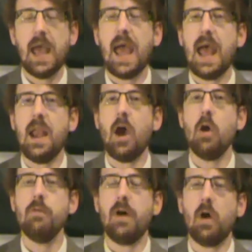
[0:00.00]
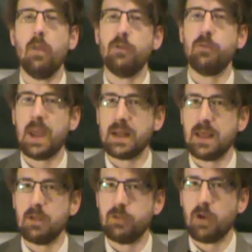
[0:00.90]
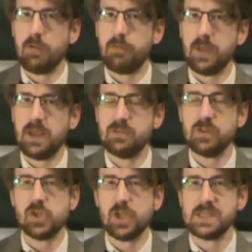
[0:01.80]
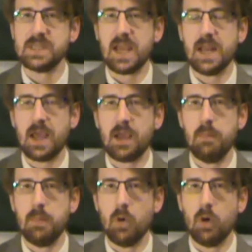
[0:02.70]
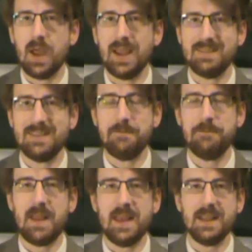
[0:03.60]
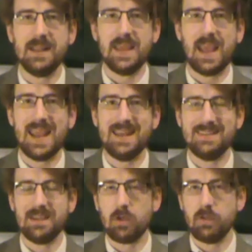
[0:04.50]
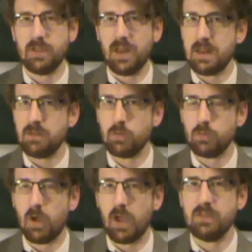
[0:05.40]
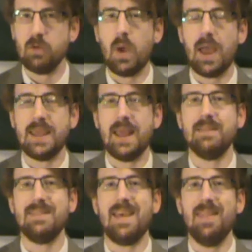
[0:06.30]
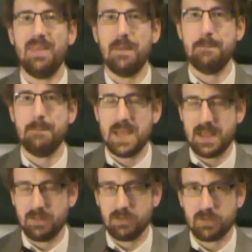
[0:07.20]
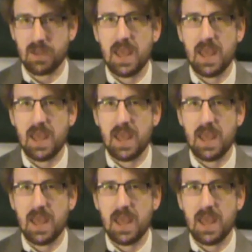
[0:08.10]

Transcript: And over on the SmackDown side of things, Shinsuke Nakamura is defending the Intercontinental title against The Miz.